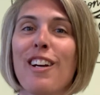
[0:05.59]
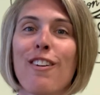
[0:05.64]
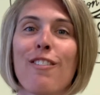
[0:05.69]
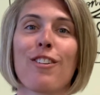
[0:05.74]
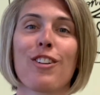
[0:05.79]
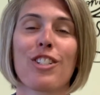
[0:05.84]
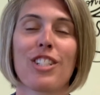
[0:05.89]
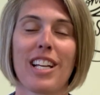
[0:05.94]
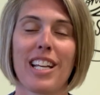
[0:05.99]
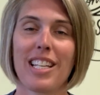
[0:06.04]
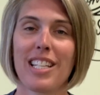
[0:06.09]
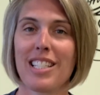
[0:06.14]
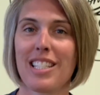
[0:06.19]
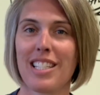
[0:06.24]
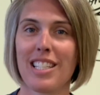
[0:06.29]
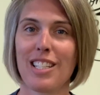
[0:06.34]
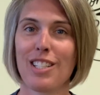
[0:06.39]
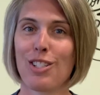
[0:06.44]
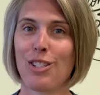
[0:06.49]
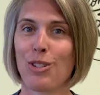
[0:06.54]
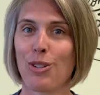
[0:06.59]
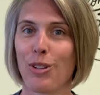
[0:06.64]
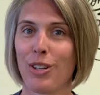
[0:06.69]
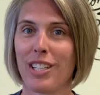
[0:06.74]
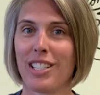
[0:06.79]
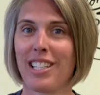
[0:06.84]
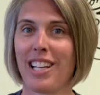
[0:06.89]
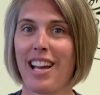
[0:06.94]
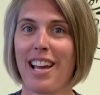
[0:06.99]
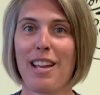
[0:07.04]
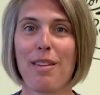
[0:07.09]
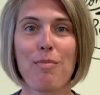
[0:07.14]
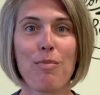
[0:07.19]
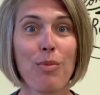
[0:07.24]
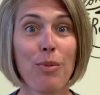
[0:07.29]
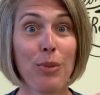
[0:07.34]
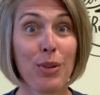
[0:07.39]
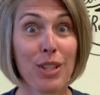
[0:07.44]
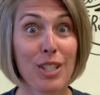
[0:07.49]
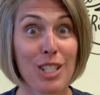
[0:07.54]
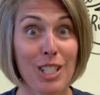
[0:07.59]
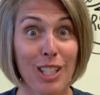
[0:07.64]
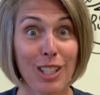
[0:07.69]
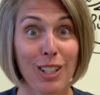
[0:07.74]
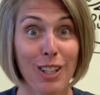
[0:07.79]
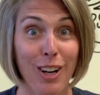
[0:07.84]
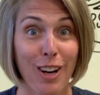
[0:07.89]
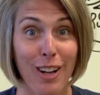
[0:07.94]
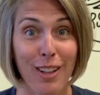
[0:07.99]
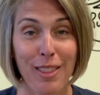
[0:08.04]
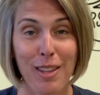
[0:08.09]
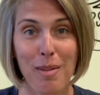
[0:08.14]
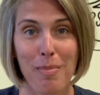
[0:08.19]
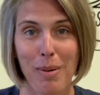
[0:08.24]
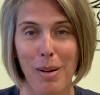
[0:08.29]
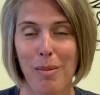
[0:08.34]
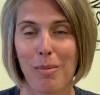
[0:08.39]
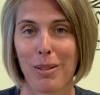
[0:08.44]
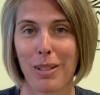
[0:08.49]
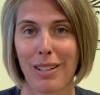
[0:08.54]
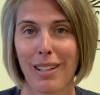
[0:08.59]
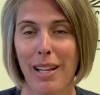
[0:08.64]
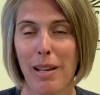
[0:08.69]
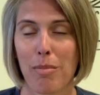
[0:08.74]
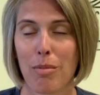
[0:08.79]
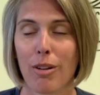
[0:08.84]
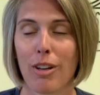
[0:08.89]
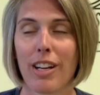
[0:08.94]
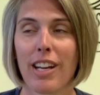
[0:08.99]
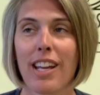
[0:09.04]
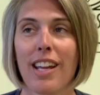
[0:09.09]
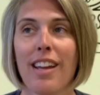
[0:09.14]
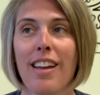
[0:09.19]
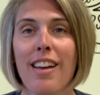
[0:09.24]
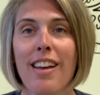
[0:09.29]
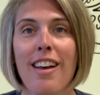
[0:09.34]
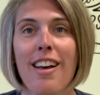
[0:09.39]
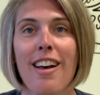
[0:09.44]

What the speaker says: for Sign and Sing Storytime with Chillicothe Public Library.